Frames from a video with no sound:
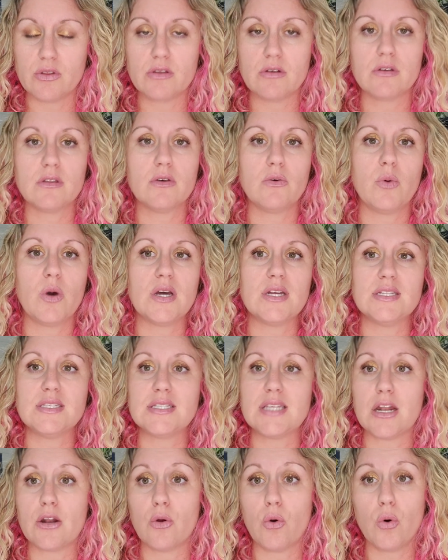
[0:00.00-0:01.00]
They're the ones
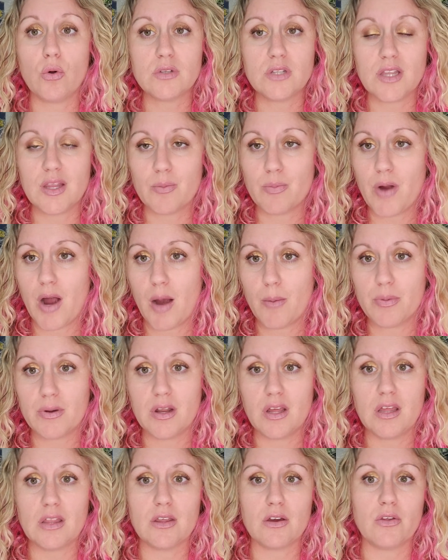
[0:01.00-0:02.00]
that are holding the
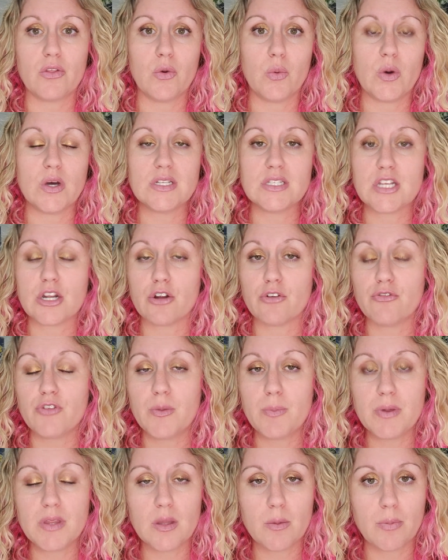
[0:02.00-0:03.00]
property. They're the ones that are
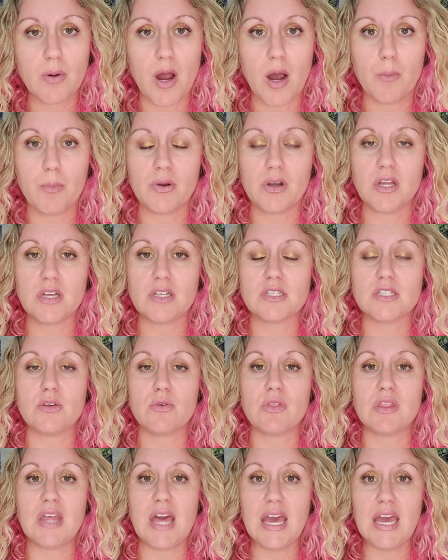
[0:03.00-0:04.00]
flipping the property. So
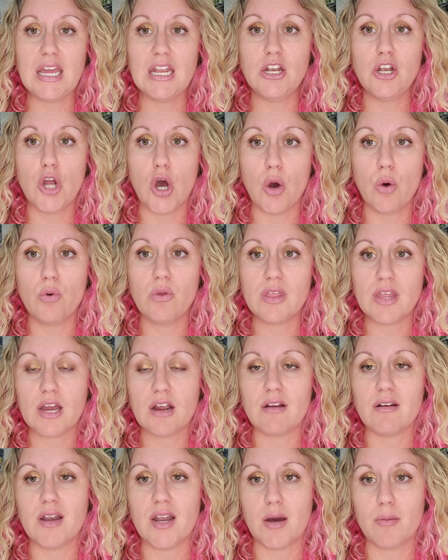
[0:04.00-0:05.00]
they know
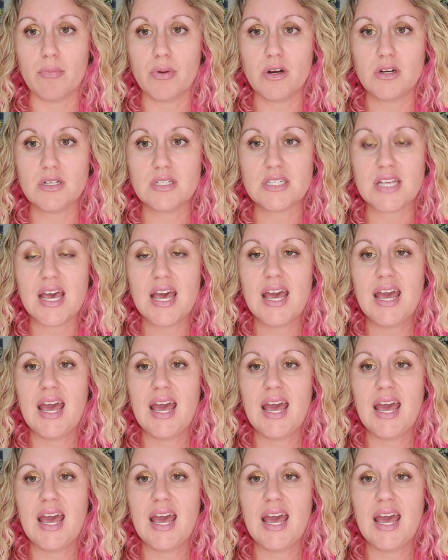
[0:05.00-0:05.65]
their numbers.